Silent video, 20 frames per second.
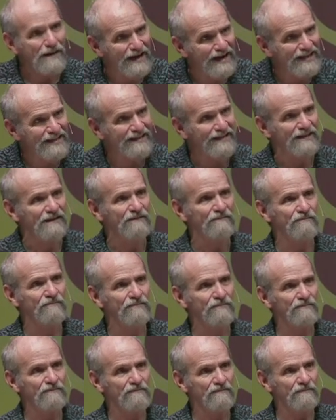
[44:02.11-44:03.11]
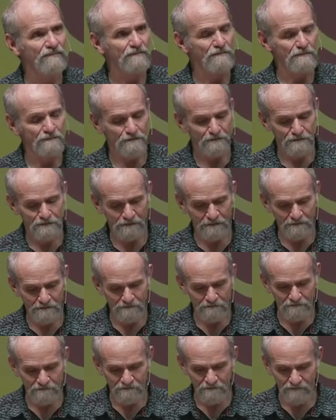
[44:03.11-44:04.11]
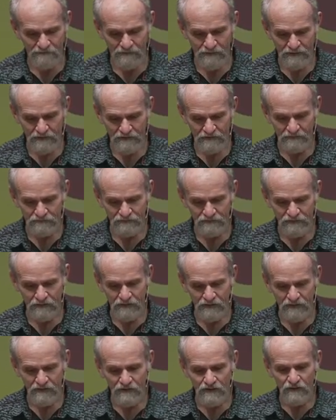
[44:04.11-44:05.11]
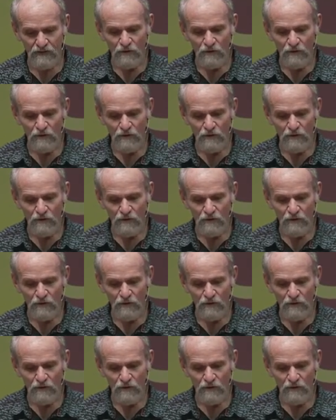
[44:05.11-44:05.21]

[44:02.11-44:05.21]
is part of what God works.